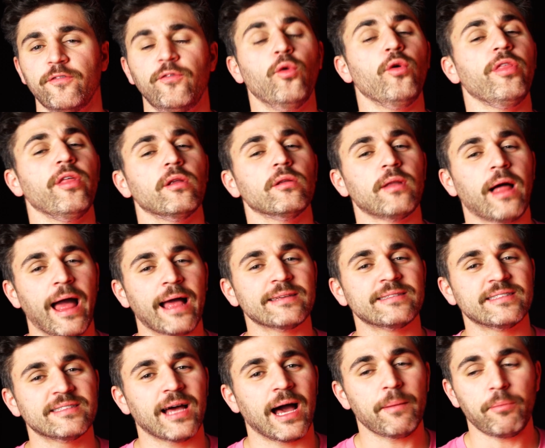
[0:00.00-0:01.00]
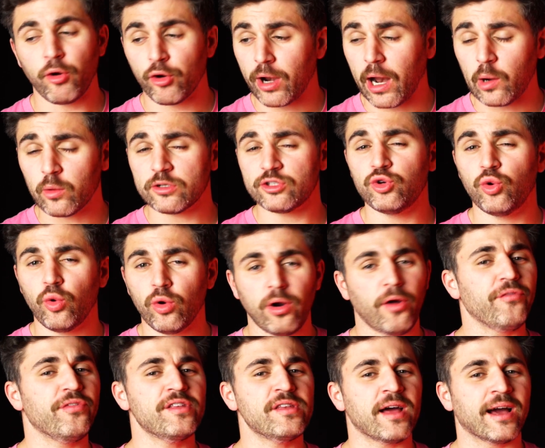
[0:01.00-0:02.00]
For the last stop on our tour
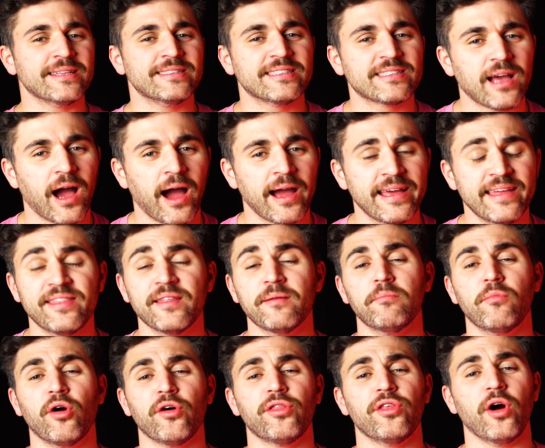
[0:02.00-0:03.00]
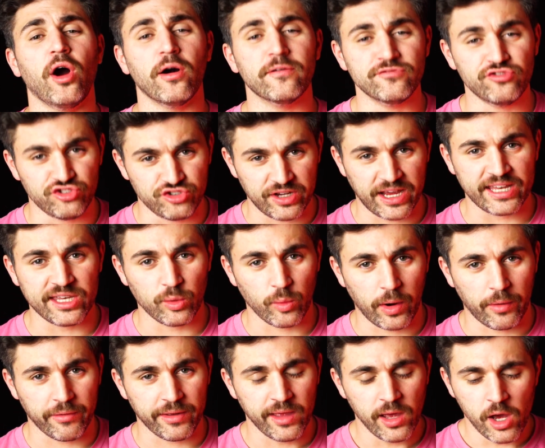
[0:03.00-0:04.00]
of the night sky in the month of
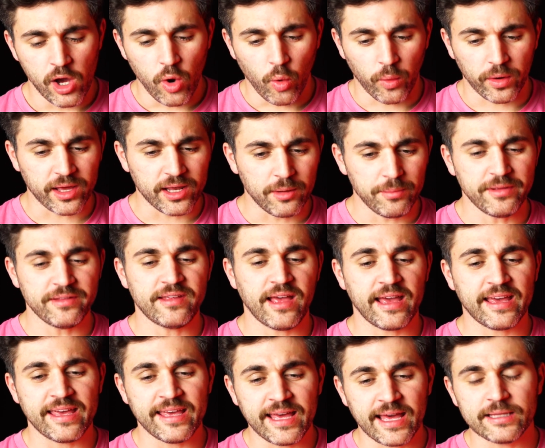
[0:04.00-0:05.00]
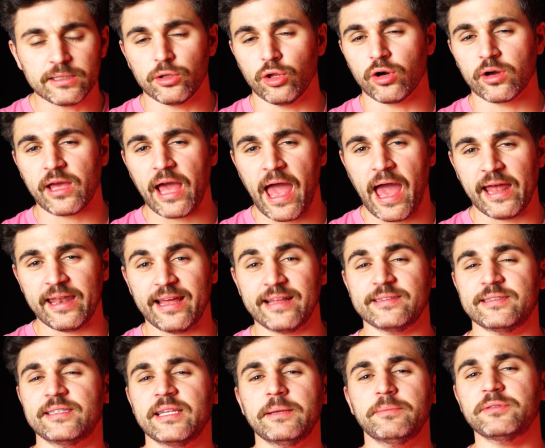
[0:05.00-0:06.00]
January, we're going to be taking a look at a
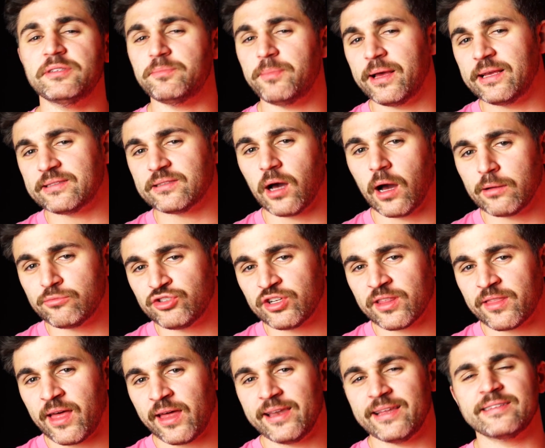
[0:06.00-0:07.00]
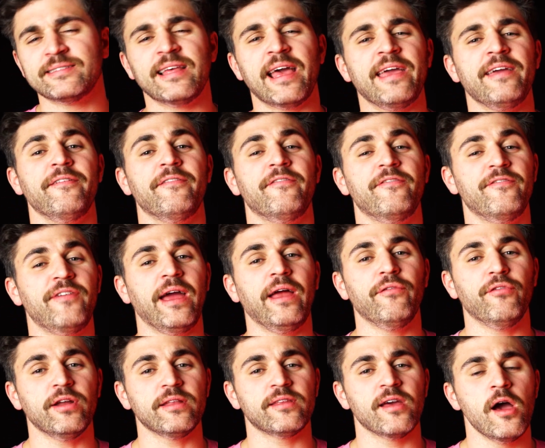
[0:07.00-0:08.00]
deep space object that is a
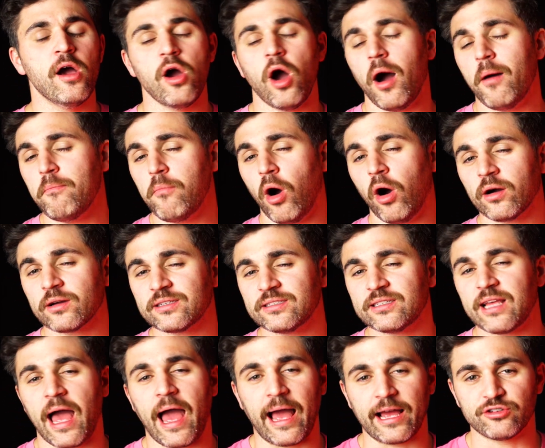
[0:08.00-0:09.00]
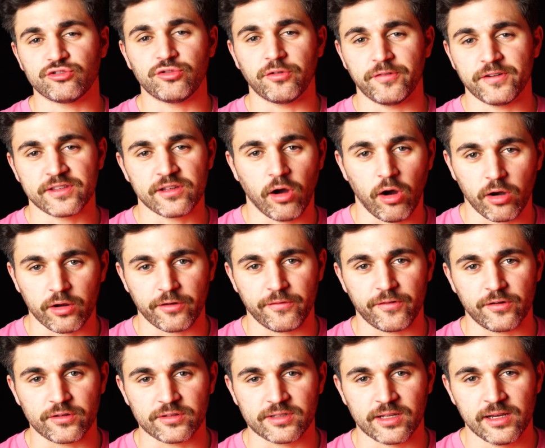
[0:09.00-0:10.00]
favorite amongst
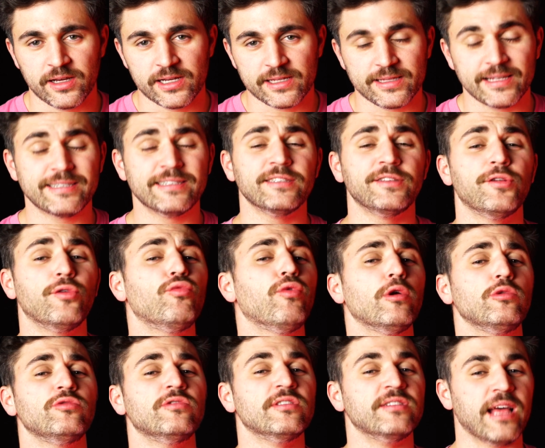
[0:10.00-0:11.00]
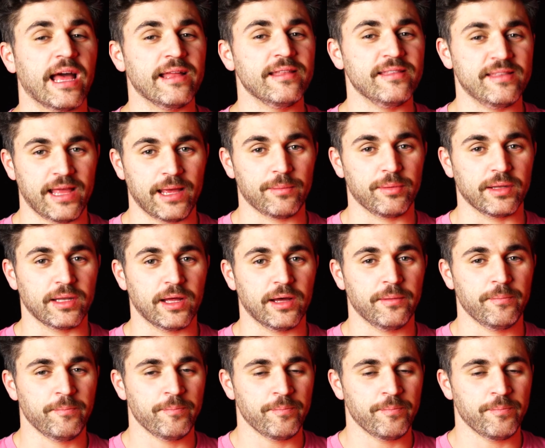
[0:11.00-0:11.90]
astrophotographers. This is the Rosette Nebula.